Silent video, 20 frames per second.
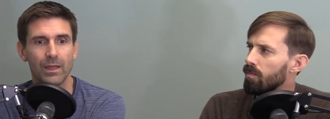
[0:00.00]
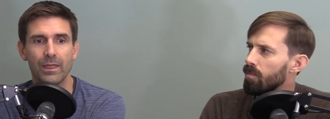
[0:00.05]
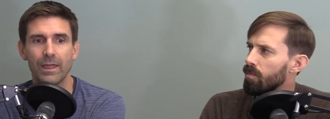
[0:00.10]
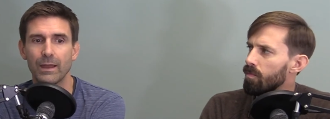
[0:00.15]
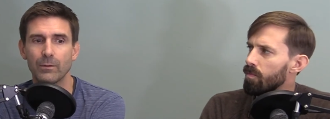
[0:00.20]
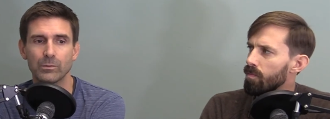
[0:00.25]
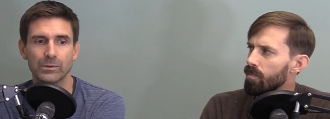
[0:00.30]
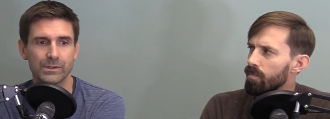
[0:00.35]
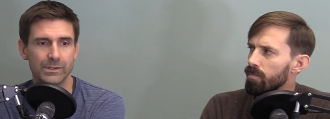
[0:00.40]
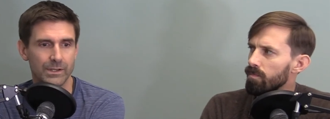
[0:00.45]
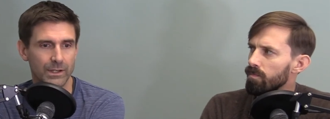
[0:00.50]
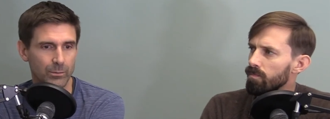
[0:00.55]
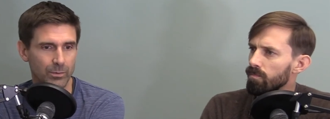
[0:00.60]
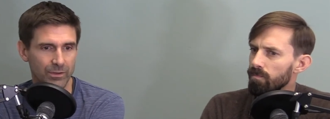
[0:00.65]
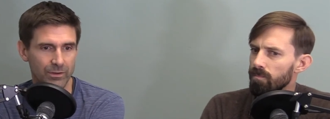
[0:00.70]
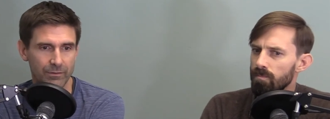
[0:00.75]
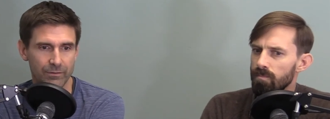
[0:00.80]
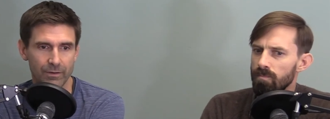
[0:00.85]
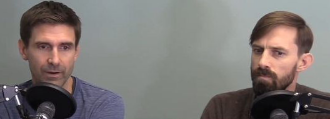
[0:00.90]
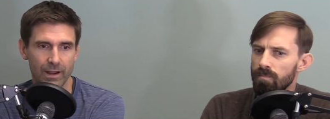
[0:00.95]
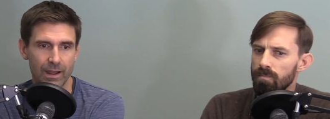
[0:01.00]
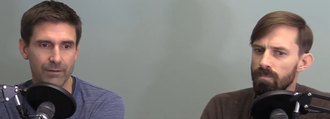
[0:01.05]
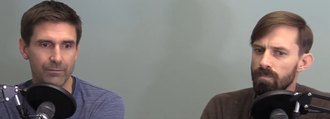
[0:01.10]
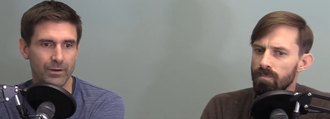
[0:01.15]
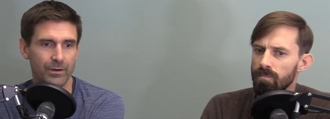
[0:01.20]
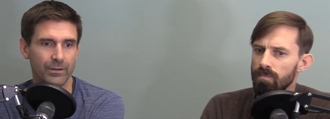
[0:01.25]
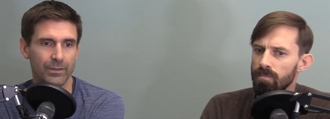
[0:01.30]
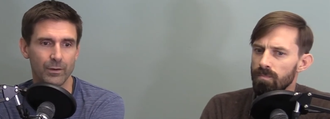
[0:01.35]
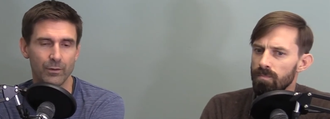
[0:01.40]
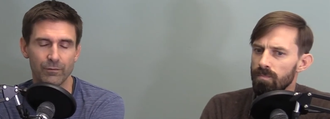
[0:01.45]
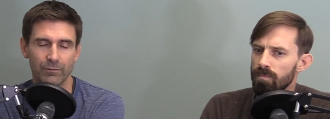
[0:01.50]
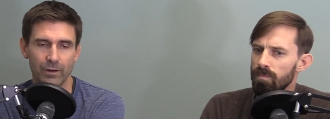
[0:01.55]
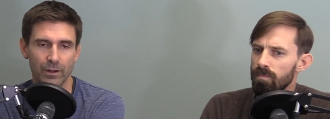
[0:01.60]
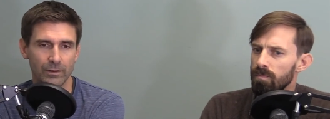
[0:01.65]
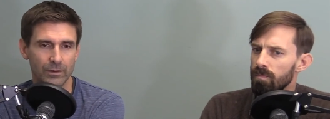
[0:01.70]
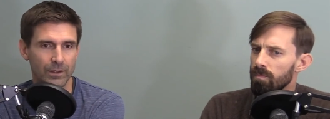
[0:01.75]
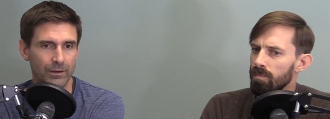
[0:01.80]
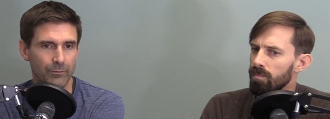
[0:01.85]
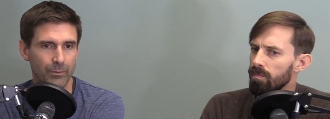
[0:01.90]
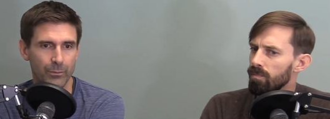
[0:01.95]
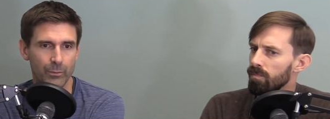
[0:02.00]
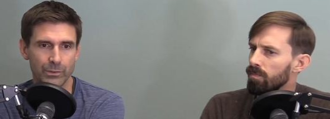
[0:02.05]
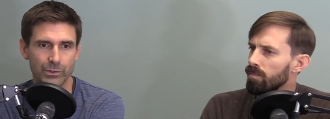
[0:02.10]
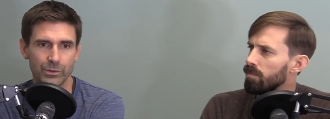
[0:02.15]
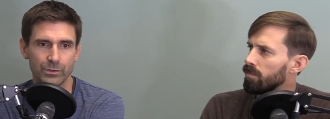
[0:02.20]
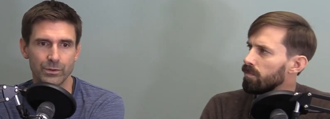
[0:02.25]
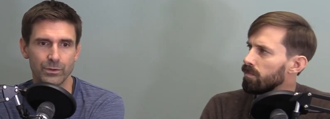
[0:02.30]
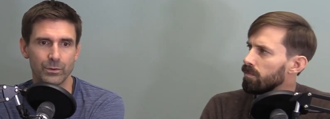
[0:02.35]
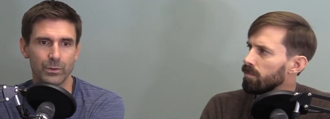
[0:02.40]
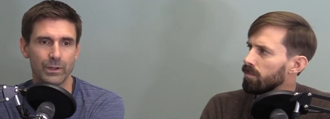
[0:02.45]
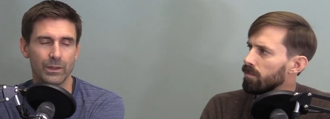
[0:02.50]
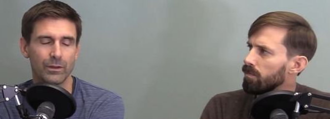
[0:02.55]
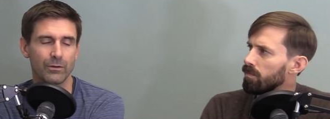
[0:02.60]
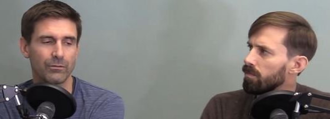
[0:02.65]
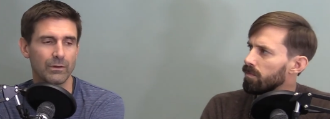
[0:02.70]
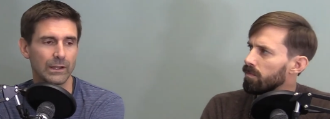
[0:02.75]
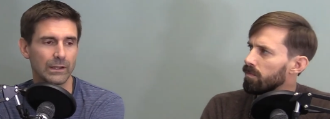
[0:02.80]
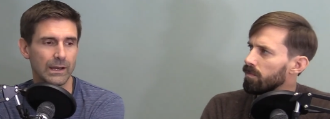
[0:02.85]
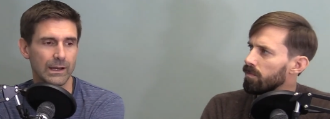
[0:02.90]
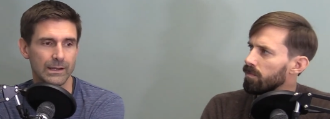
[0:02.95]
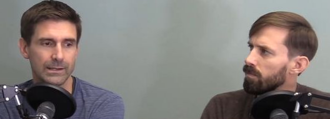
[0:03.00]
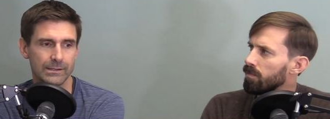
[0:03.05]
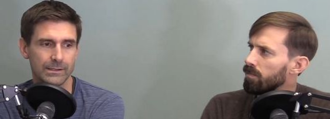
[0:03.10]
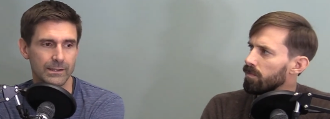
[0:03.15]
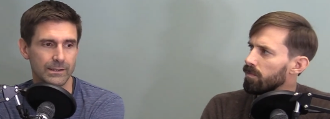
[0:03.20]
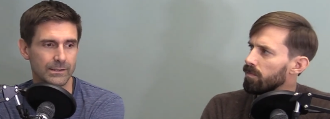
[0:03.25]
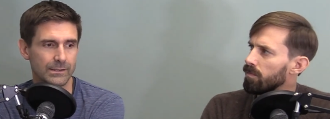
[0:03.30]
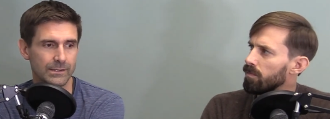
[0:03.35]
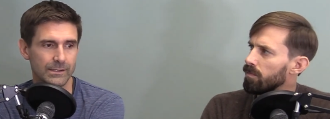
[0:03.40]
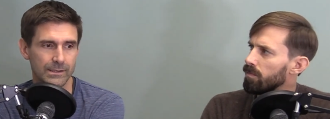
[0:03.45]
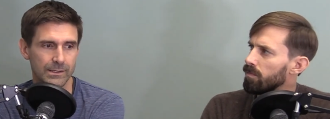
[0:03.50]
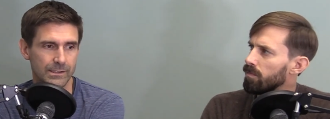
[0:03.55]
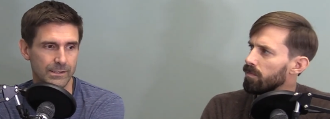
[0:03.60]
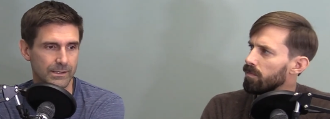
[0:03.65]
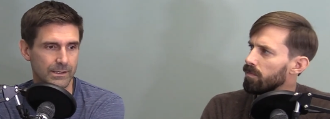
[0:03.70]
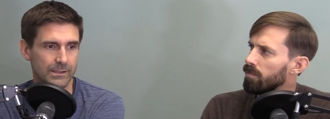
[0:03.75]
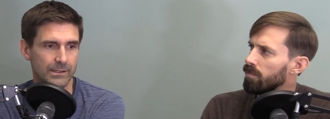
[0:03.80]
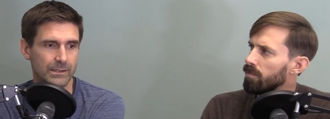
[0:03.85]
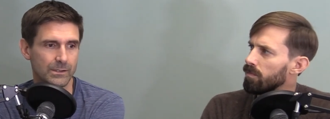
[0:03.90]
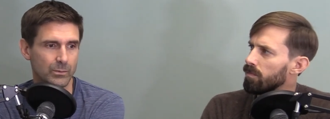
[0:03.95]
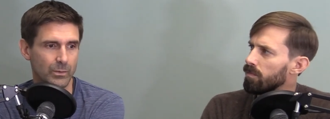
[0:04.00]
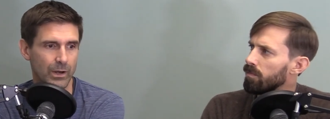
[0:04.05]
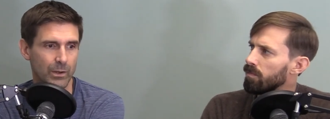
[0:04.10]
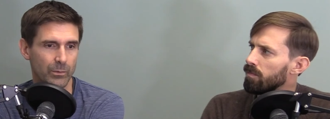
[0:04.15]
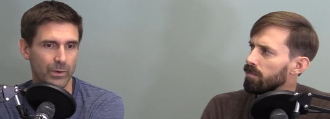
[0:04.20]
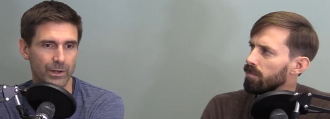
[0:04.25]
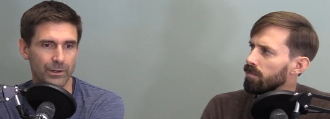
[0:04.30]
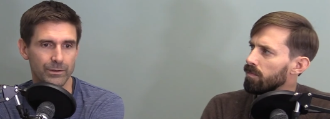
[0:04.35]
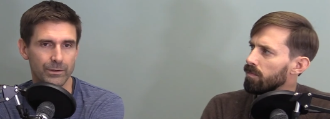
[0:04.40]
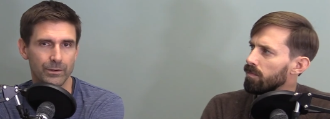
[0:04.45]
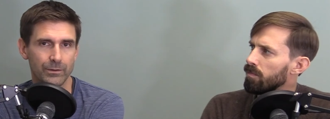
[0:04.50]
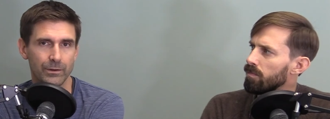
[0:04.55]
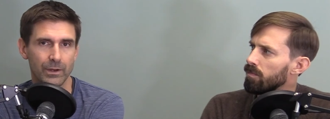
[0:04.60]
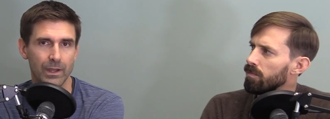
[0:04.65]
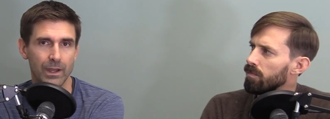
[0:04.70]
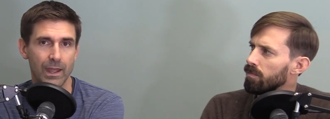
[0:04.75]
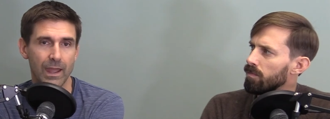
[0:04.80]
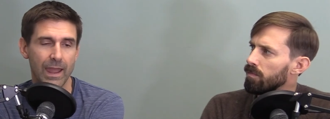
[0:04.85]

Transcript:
Speaker 1: They will stick with you forever. They'll fall in love with what you're doing. They'll realize this is this is what I want to do.